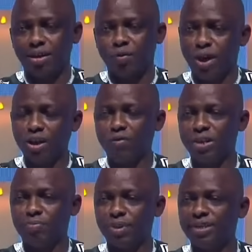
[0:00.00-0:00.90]
one of
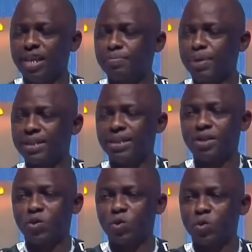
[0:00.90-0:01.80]
his business
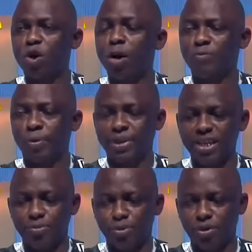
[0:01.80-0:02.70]
partners, to come from
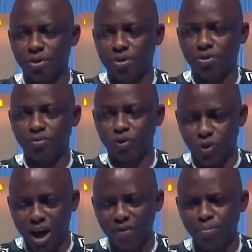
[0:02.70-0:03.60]
Lisbon to
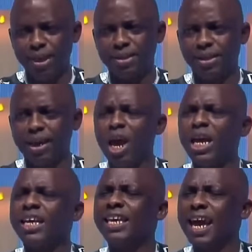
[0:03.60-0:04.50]
have a meeting.
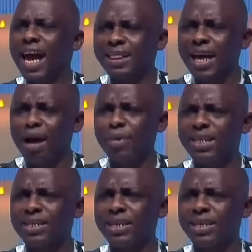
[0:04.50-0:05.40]
He had that
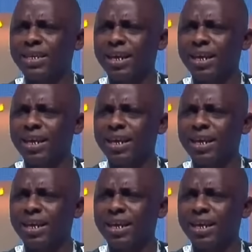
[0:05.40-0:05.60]
meeting.